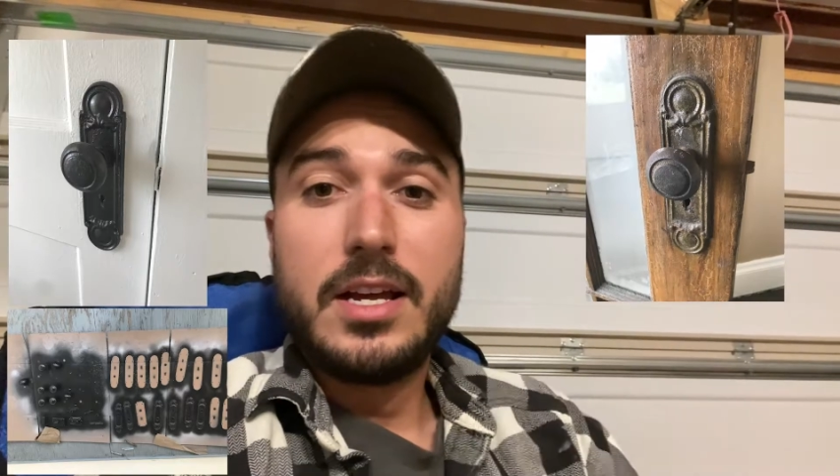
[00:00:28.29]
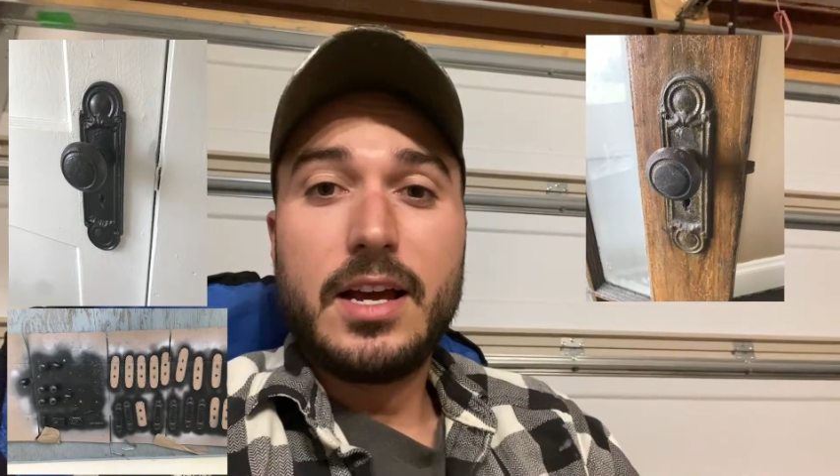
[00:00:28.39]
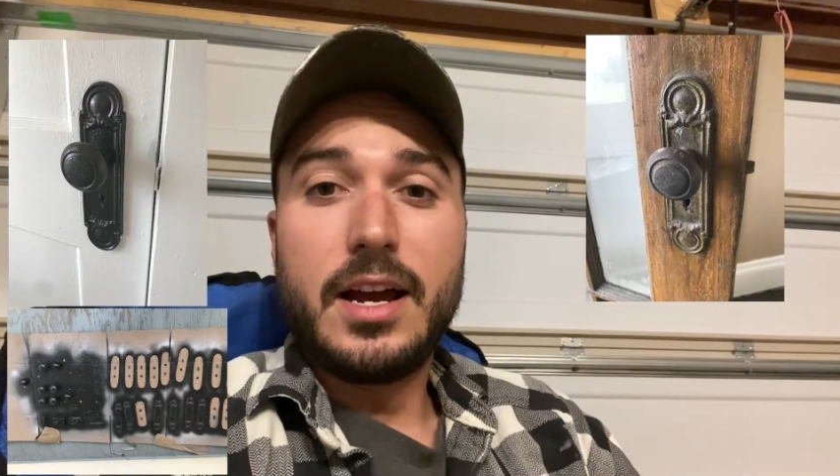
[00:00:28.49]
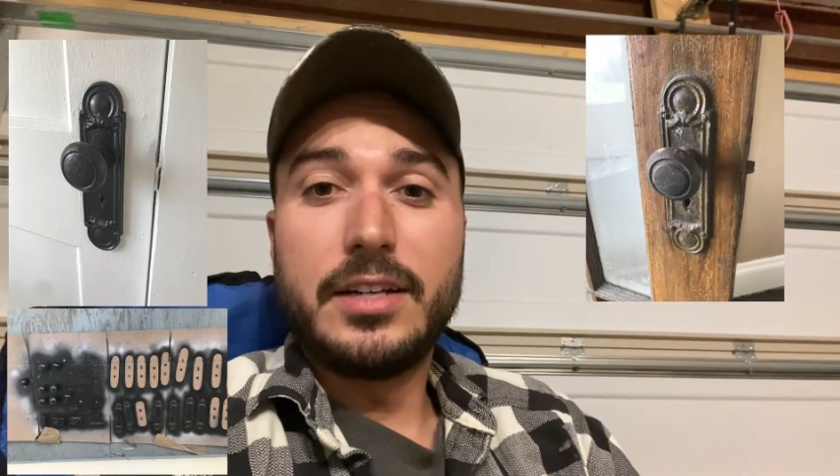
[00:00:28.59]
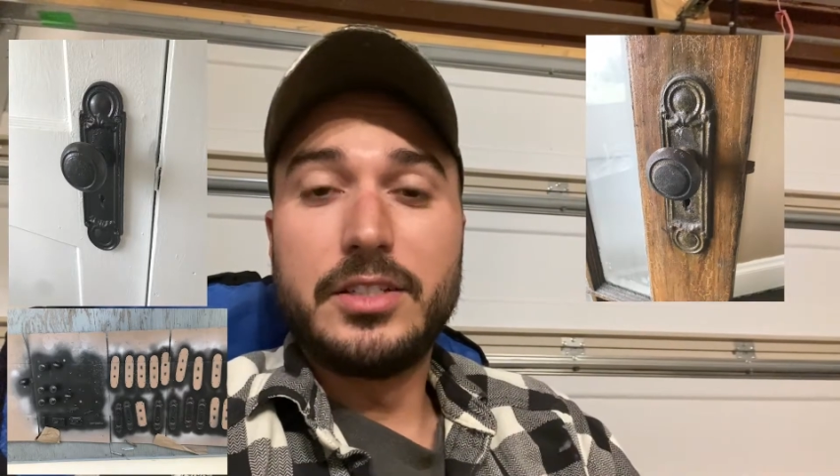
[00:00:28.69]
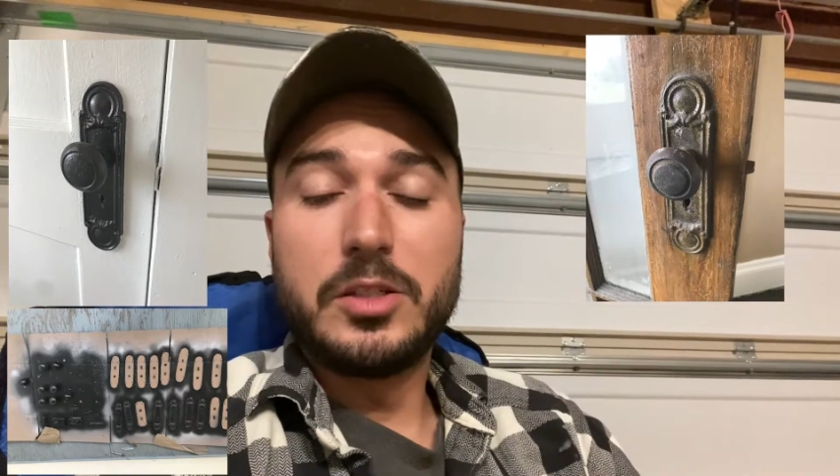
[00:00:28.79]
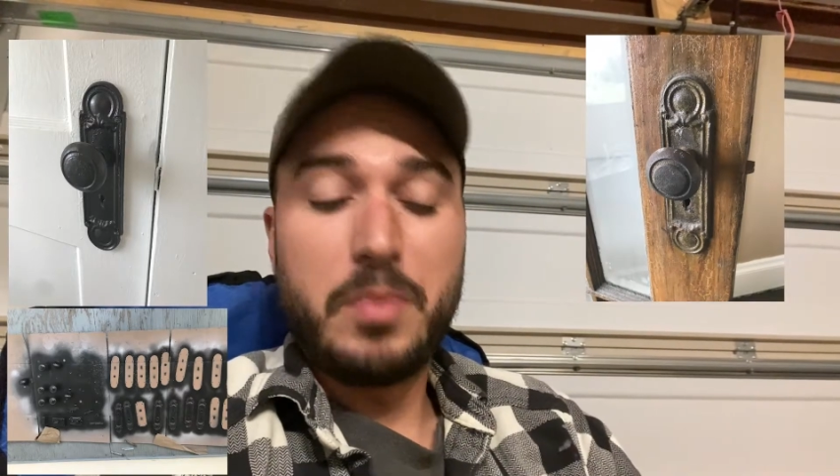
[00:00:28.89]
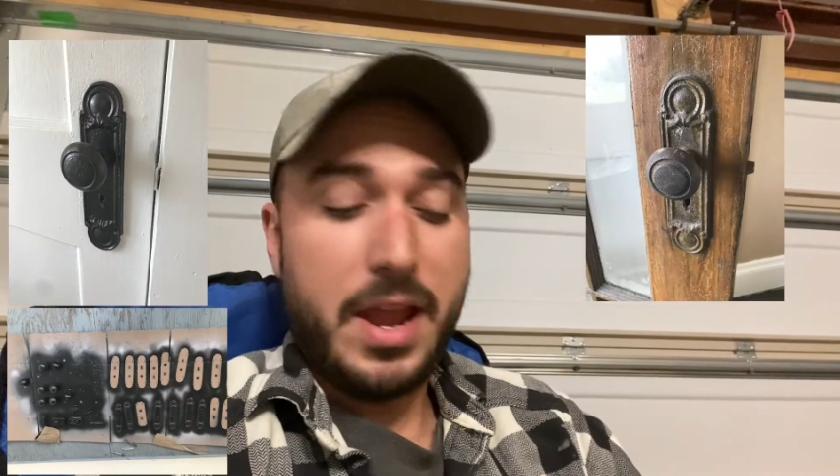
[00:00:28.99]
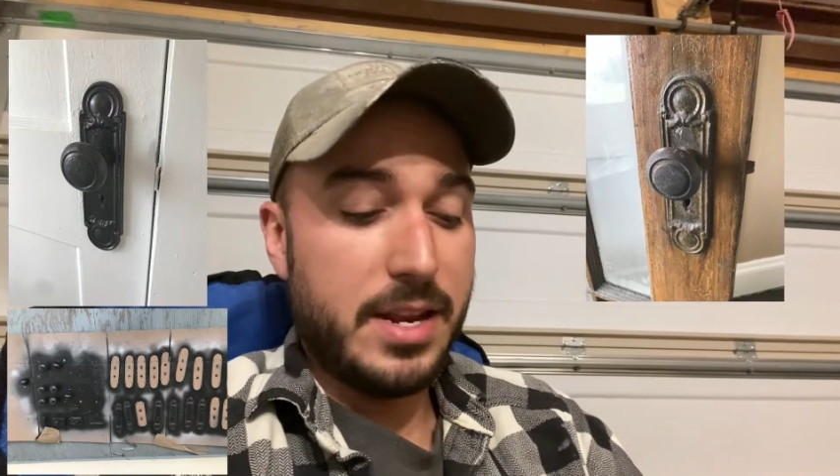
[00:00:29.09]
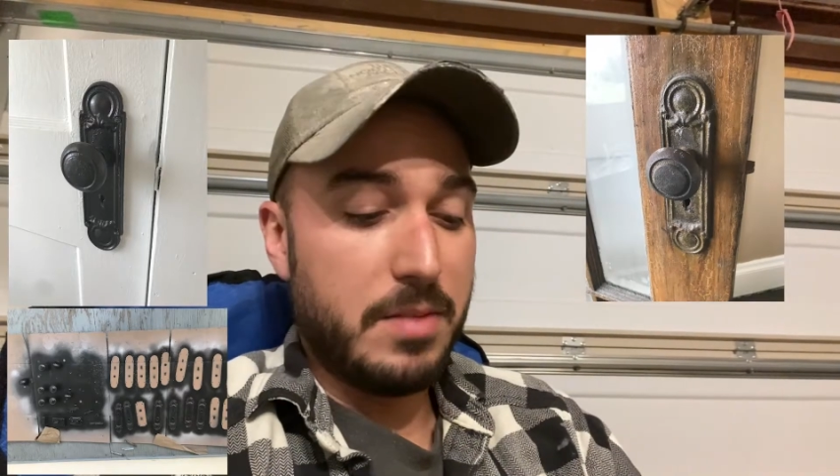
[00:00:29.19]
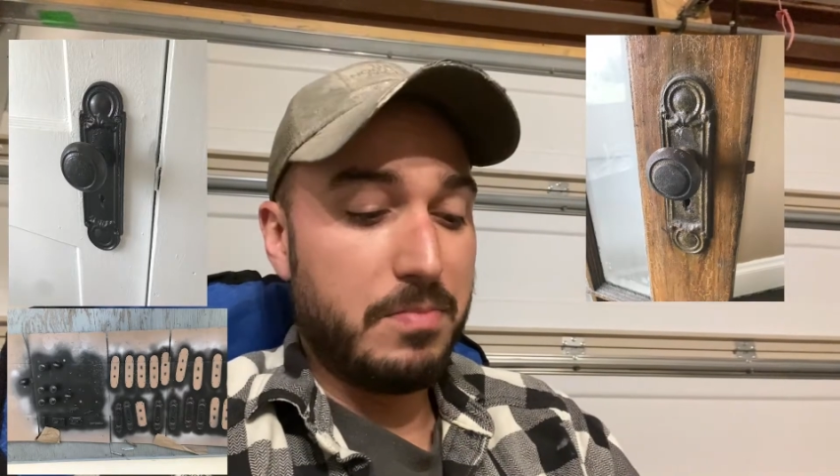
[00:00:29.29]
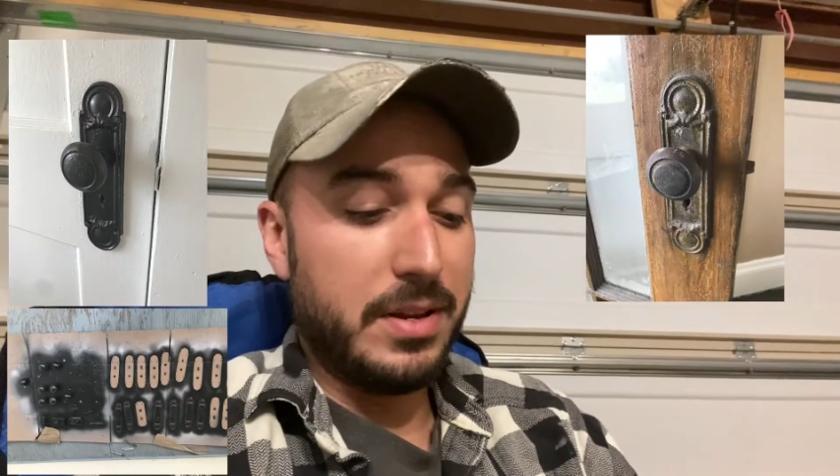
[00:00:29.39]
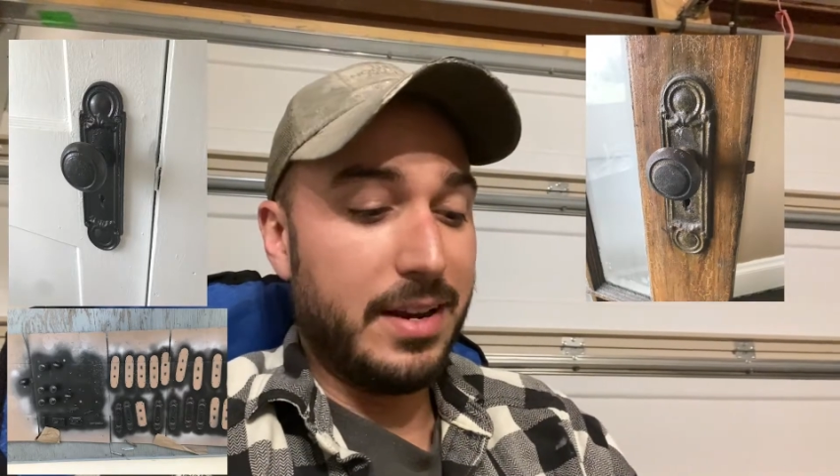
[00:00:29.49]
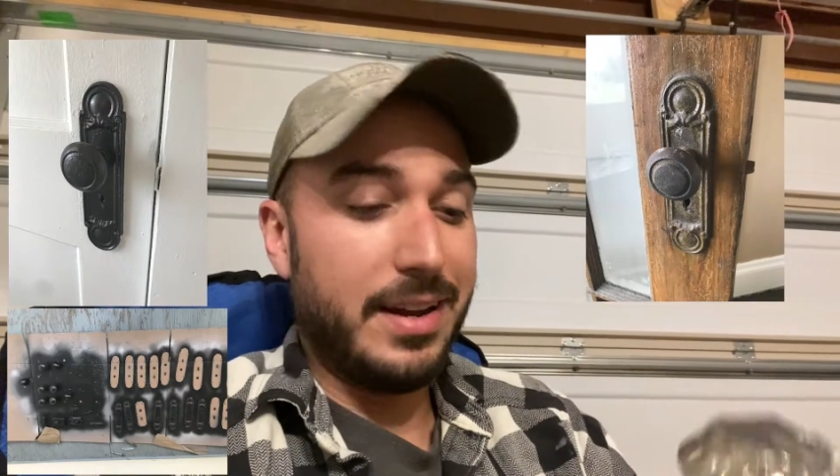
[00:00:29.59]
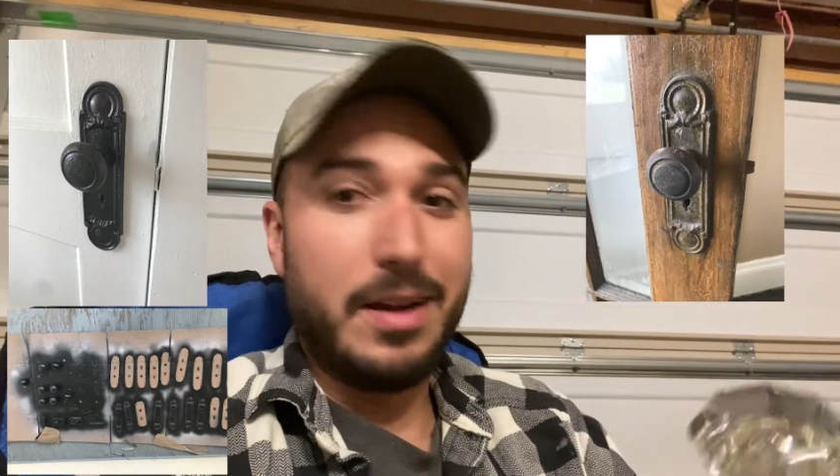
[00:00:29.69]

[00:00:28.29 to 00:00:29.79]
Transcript: I just paint it. But